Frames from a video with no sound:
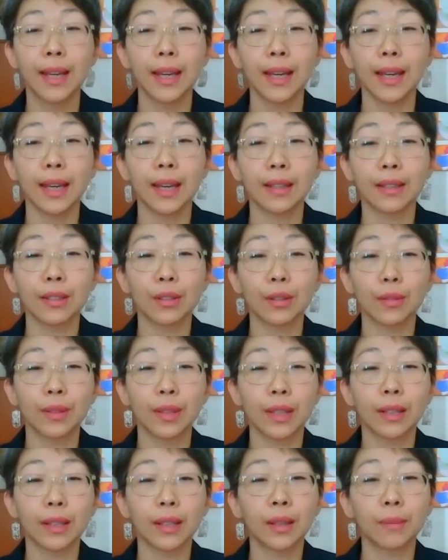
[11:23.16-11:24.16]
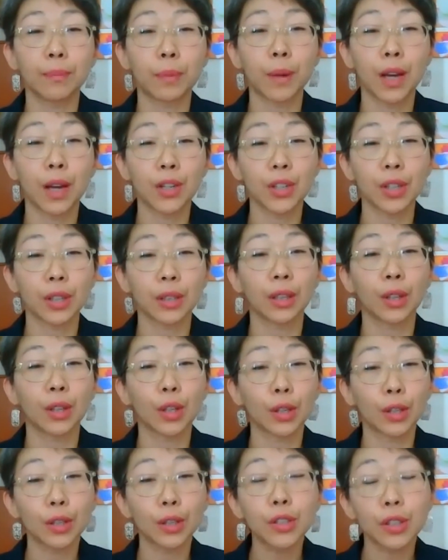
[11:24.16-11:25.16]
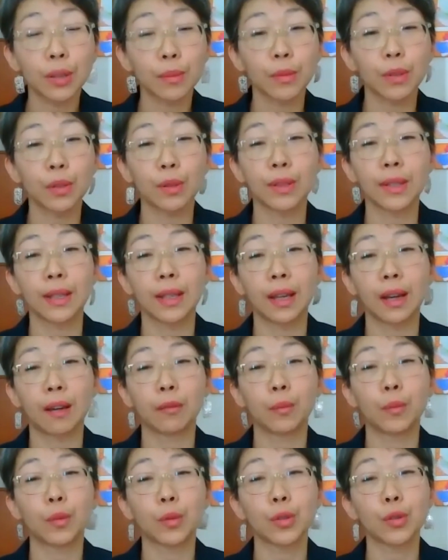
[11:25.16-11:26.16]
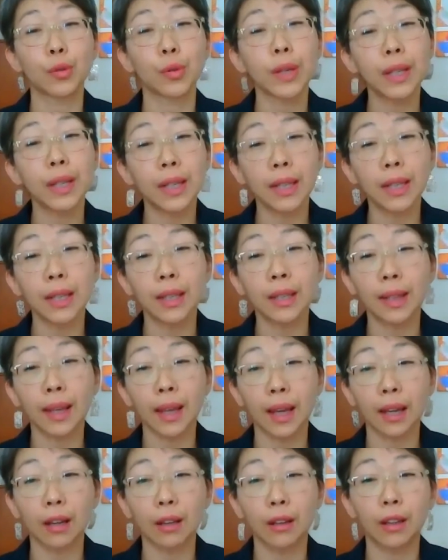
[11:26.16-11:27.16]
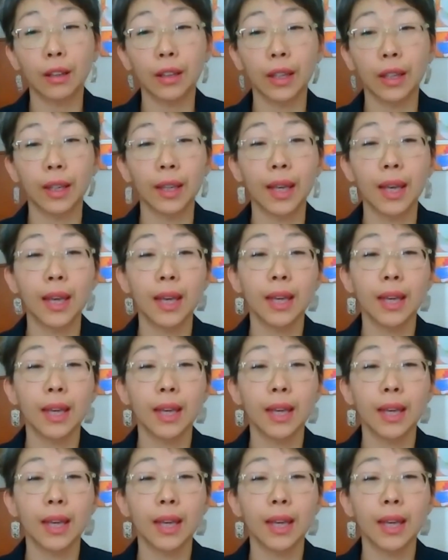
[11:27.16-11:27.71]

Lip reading: And so that project encouraged them to seek out more training in cataloging